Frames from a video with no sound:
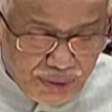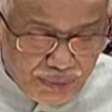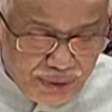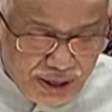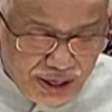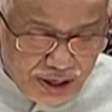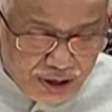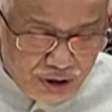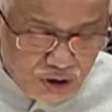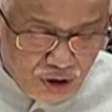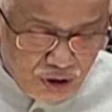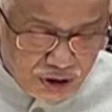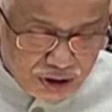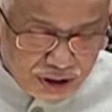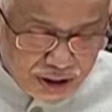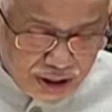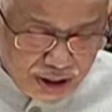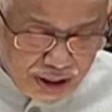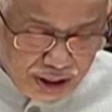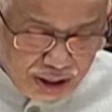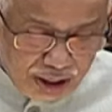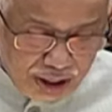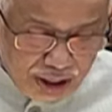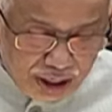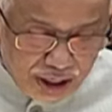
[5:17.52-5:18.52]
doctor,
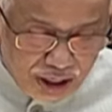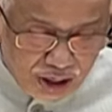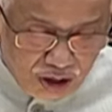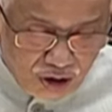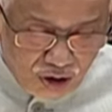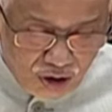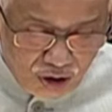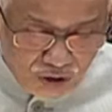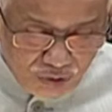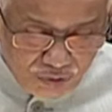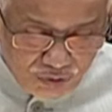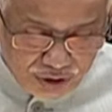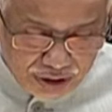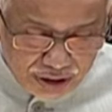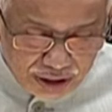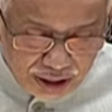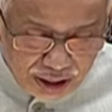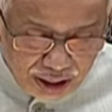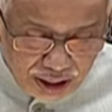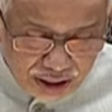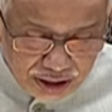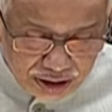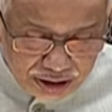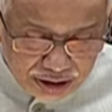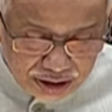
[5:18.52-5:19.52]
along with
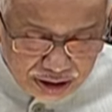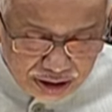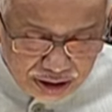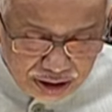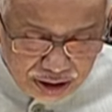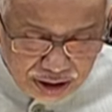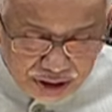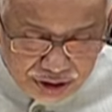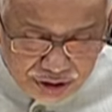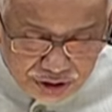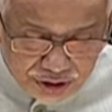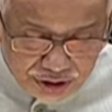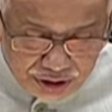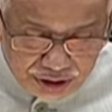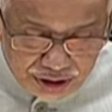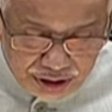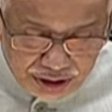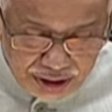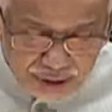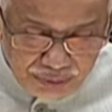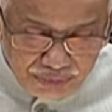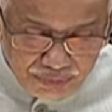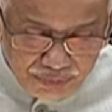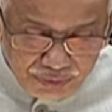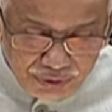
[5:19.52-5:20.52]
health
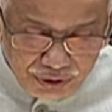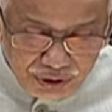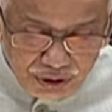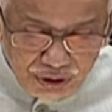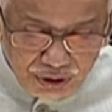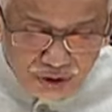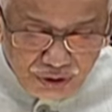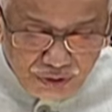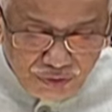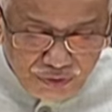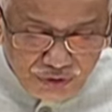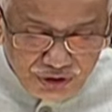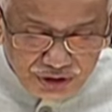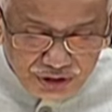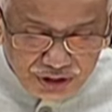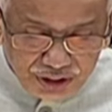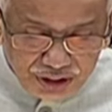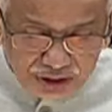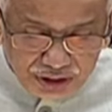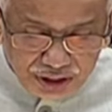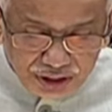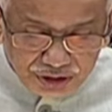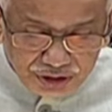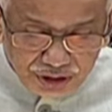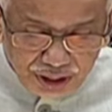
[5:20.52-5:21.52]
team, visit
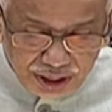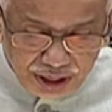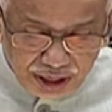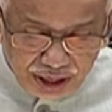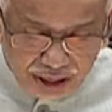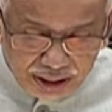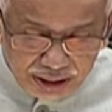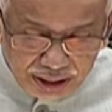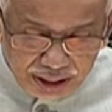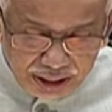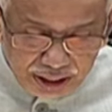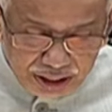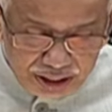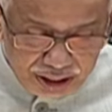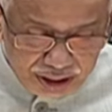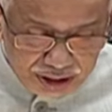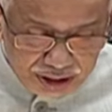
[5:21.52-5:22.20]
the secretariats